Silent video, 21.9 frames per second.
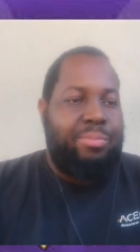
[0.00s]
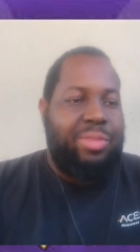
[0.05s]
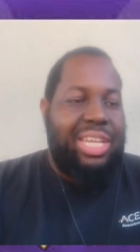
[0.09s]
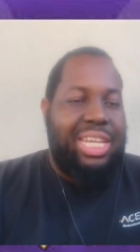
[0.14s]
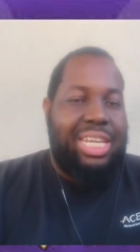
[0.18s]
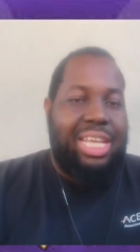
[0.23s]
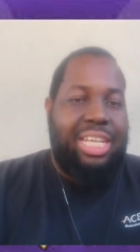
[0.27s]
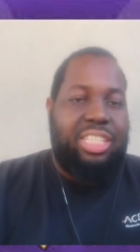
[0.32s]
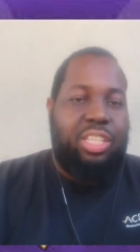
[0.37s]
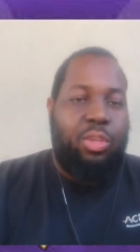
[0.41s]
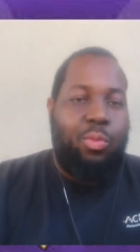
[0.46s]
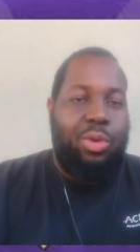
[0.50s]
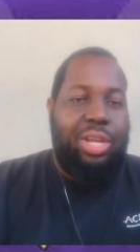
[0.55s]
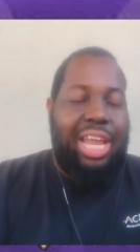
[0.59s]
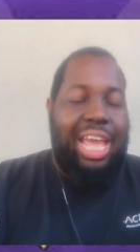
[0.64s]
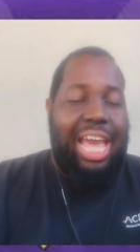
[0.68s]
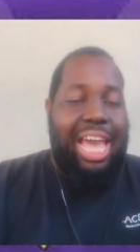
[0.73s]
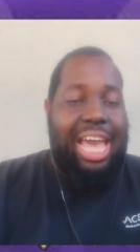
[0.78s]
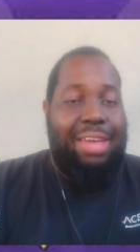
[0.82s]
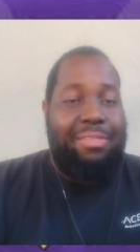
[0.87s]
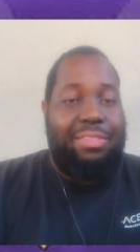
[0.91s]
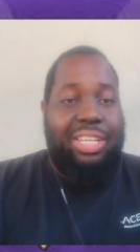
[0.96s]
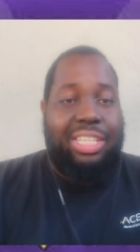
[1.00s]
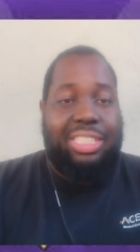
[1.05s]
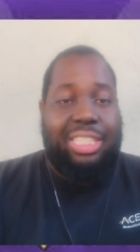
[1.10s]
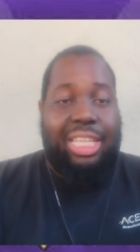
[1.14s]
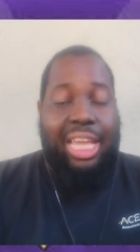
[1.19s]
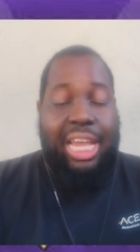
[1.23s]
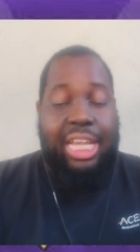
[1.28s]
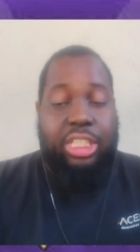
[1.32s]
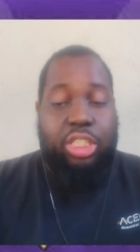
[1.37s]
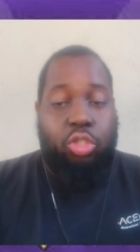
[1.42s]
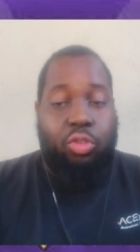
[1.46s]
He doesn't want to have these
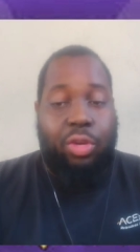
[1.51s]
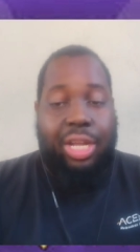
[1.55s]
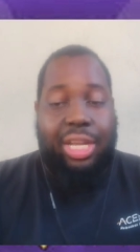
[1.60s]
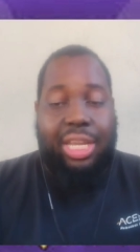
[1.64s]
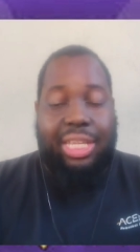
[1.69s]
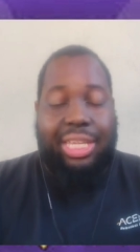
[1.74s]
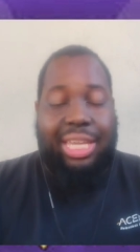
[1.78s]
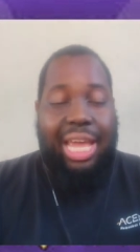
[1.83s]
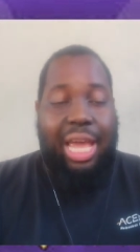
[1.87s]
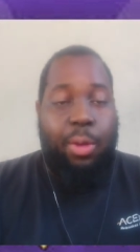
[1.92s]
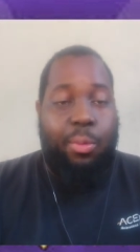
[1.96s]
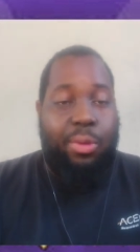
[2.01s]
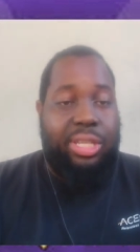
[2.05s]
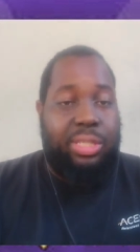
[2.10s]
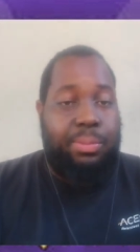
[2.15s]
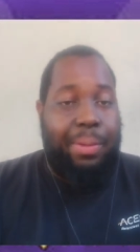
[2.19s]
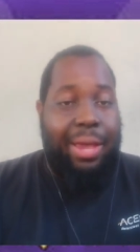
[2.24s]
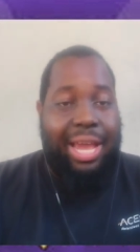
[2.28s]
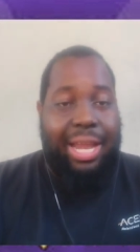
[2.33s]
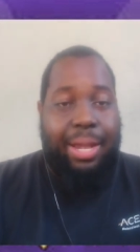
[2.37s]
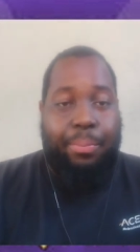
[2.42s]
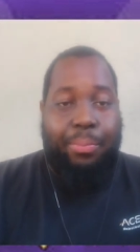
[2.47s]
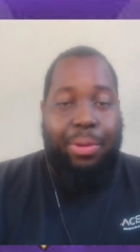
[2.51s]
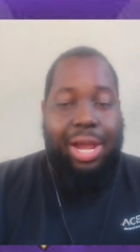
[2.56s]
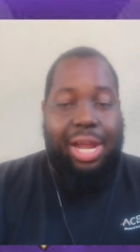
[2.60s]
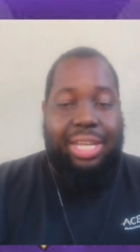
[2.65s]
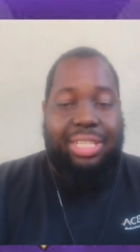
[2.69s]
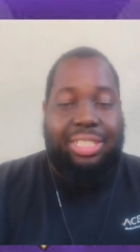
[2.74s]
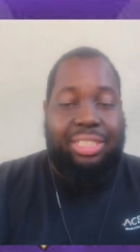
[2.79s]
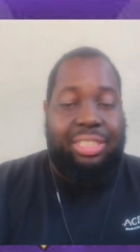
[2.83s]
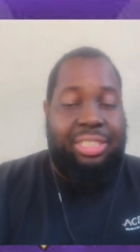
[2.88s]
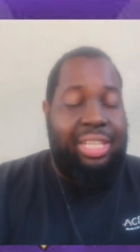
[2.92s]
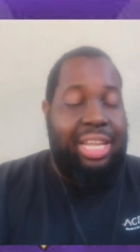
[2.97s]
days in training camp with his padded
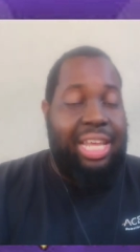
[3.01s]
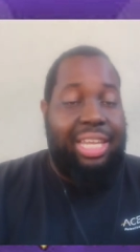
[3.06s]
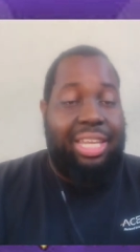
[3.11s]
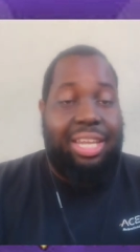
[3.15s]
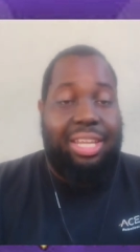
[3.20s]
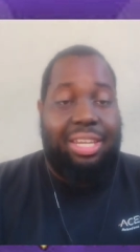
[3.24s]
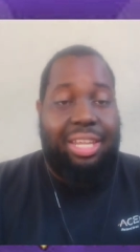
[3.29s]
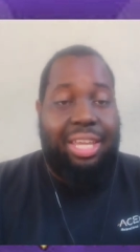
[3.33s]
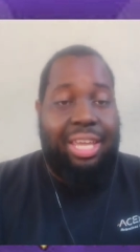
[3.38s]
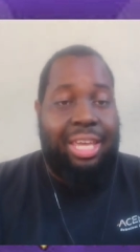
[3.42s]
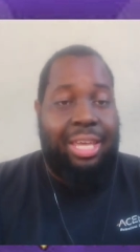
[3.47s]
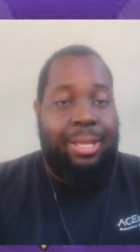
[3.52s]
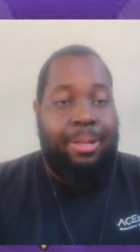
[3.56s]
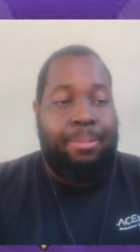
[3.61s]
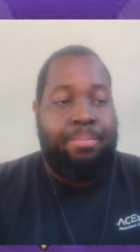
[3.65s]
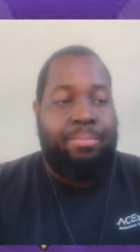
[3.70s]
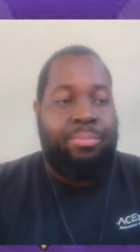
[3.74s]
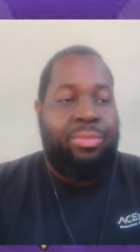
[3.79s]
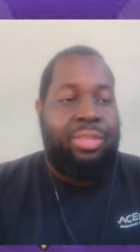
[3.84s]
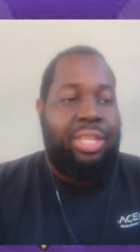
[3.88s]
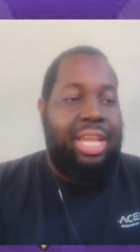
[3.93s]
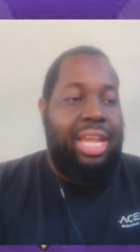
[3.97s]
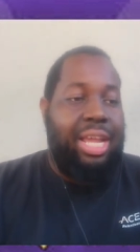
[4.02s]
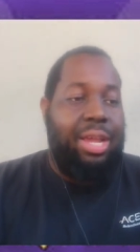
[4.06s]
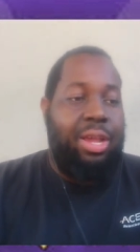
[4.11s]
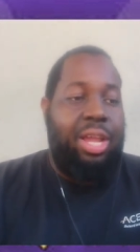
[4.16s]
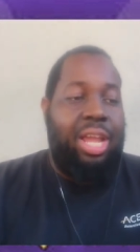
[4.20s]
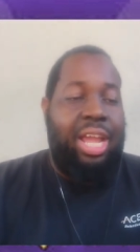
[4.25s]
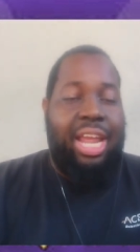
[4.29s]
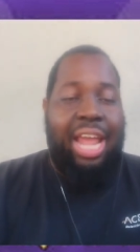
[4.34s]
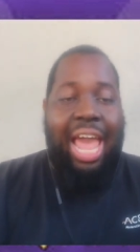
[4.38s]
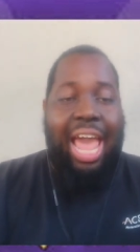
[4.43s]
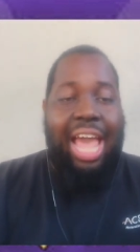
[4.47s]
practices and they getting hit
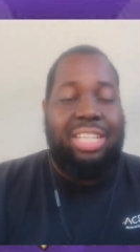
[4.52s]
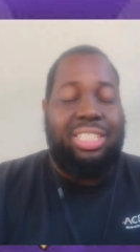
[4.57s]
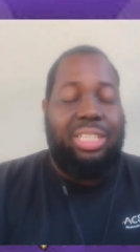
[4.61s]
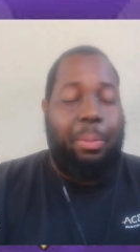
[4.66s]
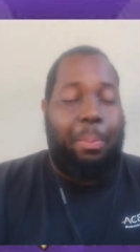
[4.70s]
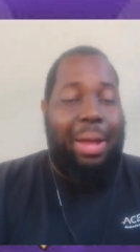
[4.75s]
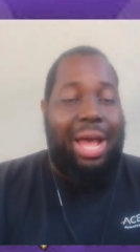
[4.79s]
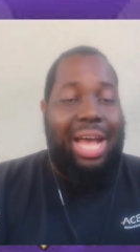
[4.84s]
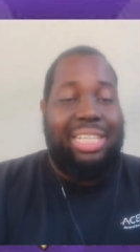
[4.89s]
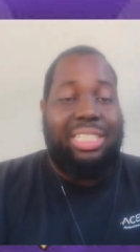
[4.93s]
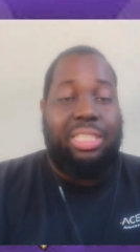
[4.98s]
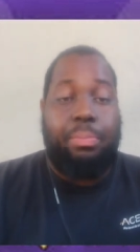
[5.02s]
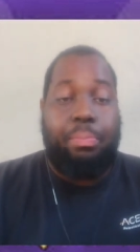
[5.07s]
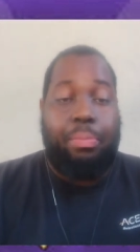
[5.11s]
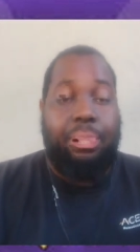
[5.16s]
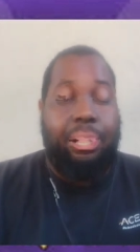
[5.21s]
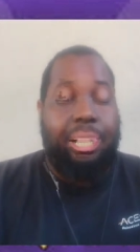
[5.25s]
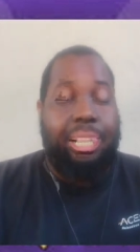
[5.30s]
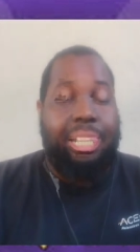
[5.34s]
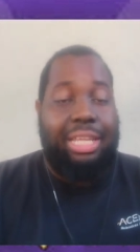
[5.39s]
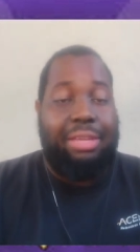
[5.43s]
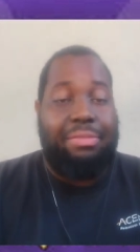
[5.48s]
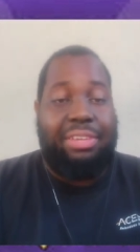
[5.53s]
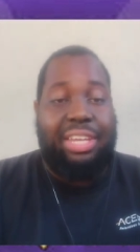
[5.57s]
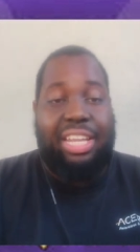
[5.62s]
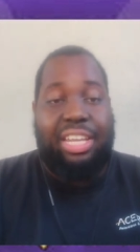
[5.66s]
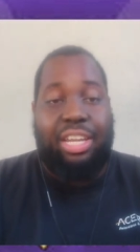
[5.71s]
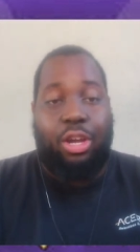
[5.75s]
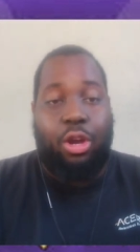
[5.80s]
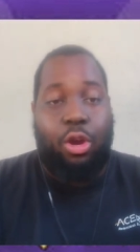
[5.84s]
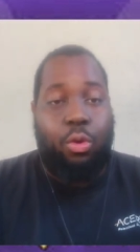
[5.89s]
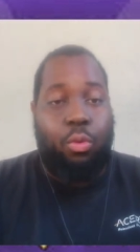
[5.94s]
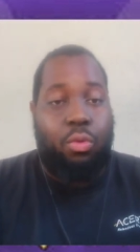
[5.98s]
and has a possibility of
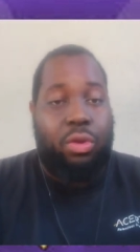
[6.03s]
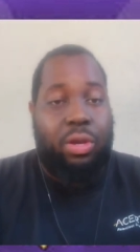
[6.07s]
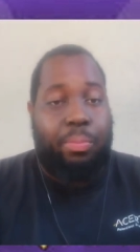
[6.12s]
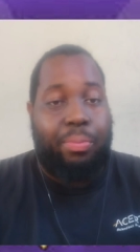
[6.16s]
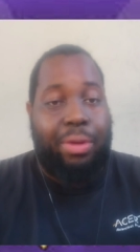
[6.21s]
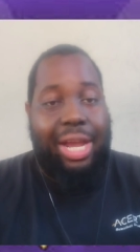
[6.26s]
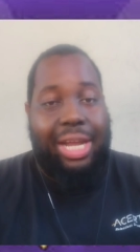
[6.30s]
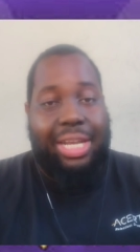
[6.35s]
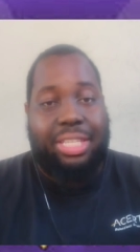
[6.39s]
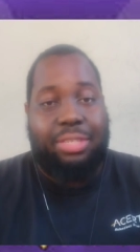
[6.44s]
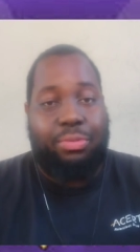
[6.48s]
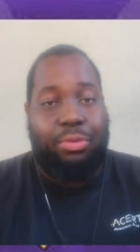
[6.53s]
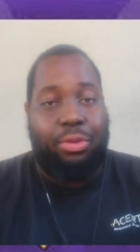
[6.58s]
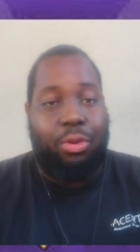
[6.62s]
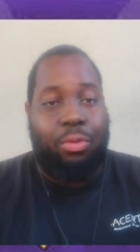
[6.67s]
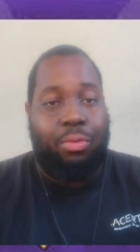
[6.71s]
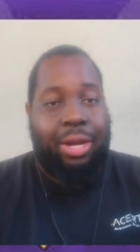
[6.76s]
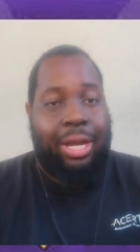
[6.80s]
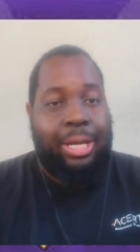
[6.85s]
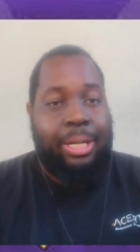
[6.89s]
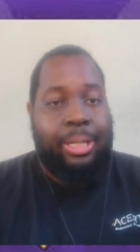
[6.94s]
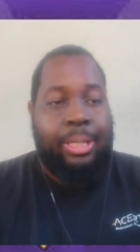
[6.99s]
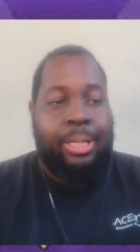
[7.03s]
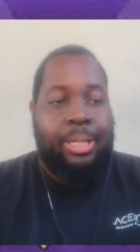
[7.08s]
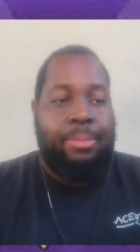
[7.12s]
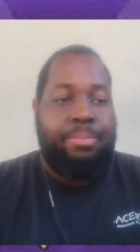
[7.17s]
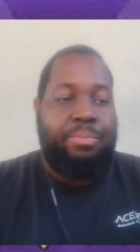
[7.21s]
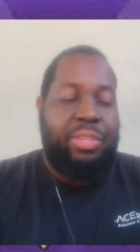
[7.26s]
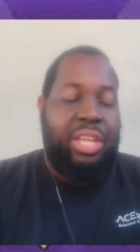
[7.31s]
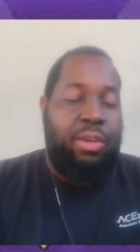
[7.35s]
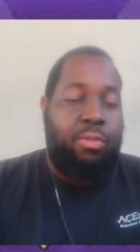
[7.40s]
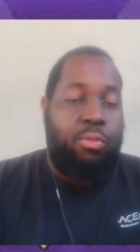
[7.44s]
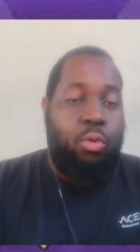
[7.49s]
getting hurt on the practice field, right?
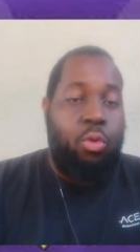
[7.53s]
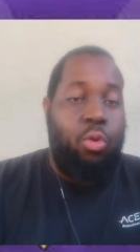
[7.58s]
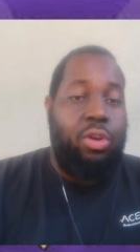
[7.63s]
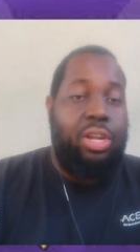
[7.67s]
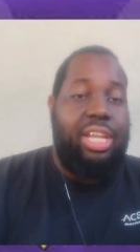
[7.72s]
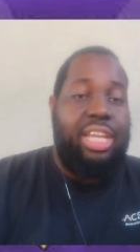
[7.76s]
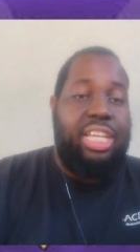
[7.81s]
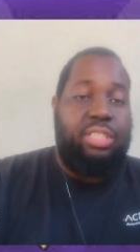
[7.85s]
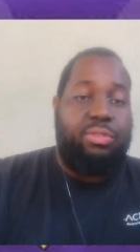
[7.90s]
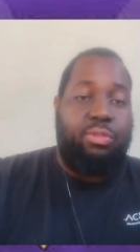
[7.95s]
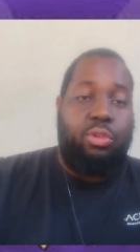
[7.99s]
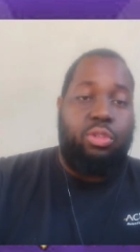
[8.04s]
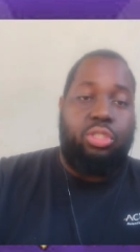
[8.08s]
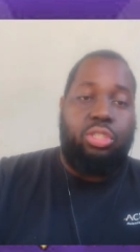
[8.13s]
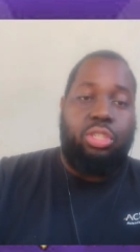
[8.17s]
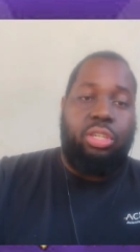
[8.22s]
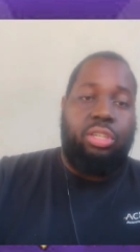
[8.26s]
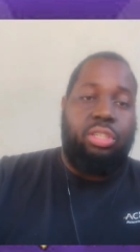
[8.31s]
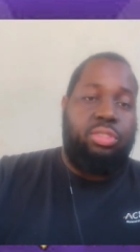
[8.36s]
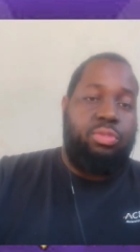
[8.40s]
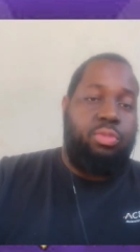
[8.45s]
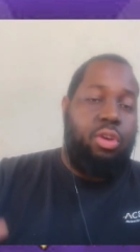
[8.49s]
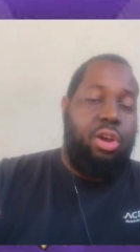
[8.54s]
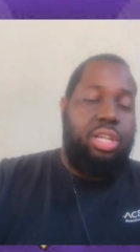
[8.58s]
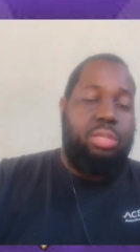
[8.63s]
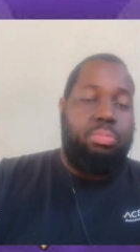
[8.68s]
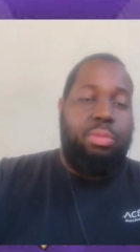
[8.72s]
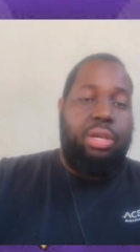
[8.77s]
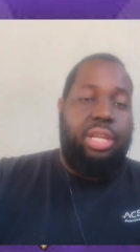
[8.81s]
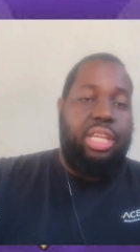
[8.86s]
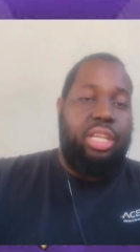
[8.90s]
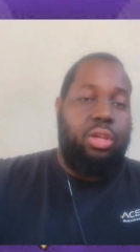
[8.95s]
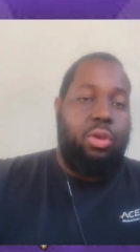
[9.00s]
And ruining his future as far
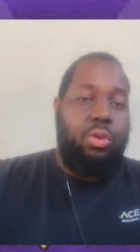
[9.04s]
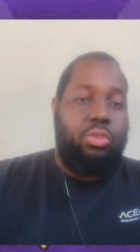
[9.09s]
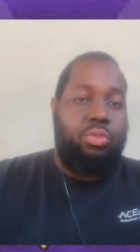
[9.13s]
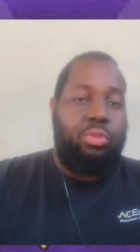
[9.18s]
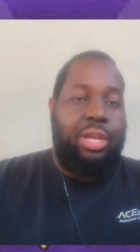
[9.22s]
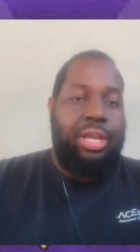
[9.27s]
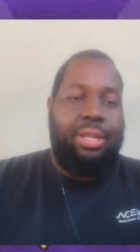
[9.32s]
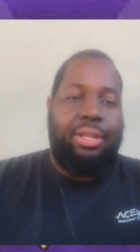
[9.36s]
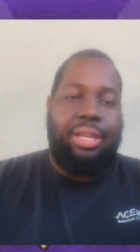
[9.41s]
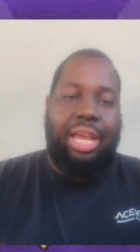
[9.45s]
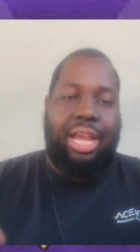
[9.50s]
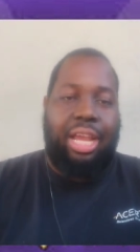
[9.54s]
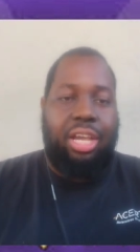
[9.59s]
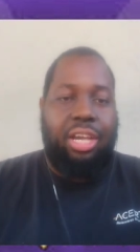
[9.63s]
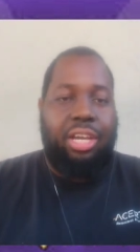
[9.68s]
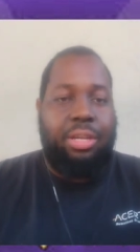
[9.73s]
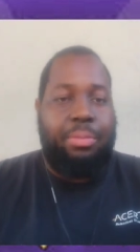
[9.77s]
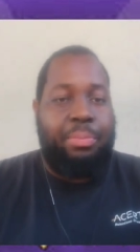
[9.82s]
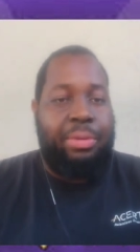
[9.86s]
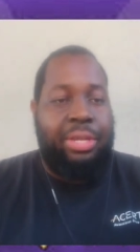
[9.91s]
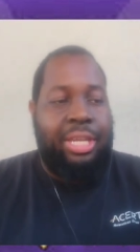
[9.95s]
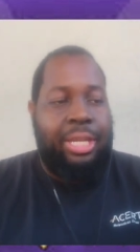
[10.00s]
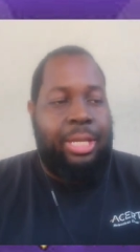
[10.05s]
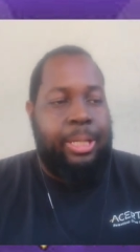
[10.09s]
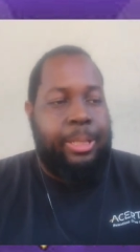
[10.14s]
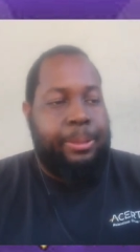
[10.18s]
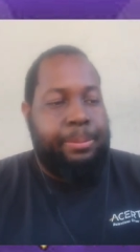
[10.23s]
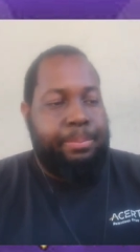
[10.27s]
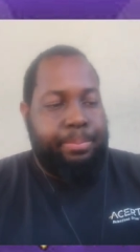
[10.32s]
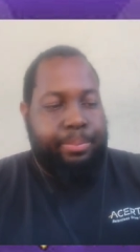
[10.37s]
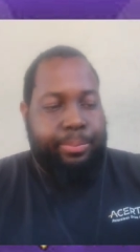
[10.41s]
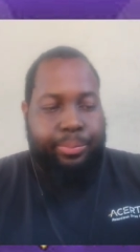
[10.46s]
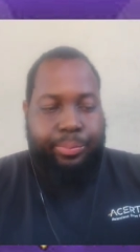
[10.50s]
as money goes, right? That could be...